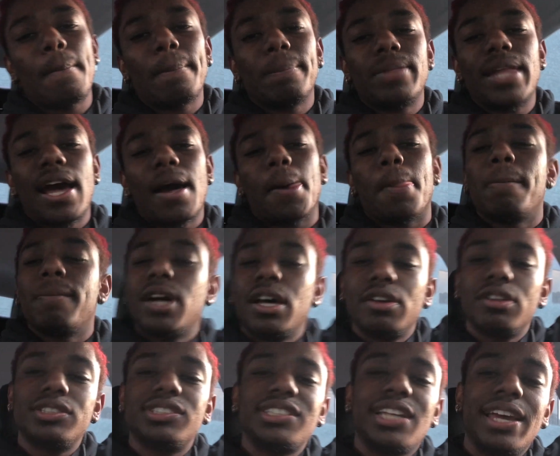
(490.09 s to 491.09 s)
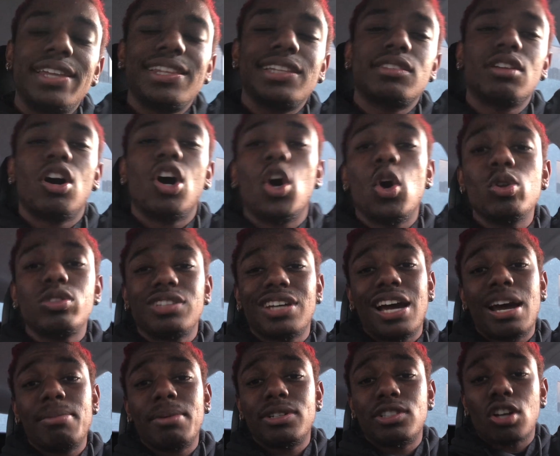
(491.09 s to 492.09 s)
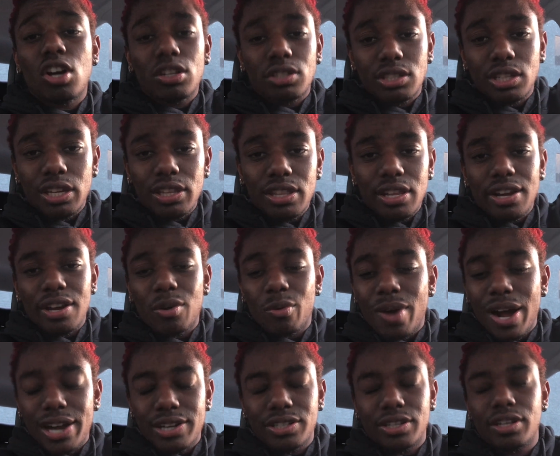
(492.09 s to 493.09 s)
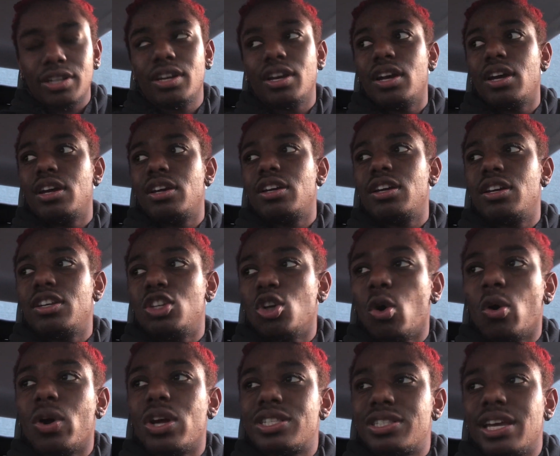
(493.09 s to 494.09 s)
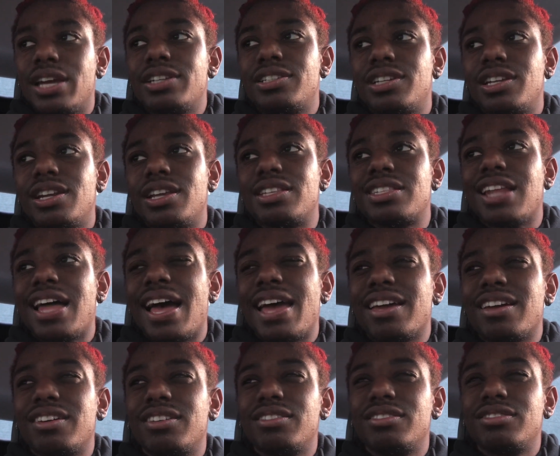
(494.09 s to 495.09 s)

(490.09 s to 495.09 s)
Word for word: Now, understand that the whole time that y'all sitting there watching, your attention is, like,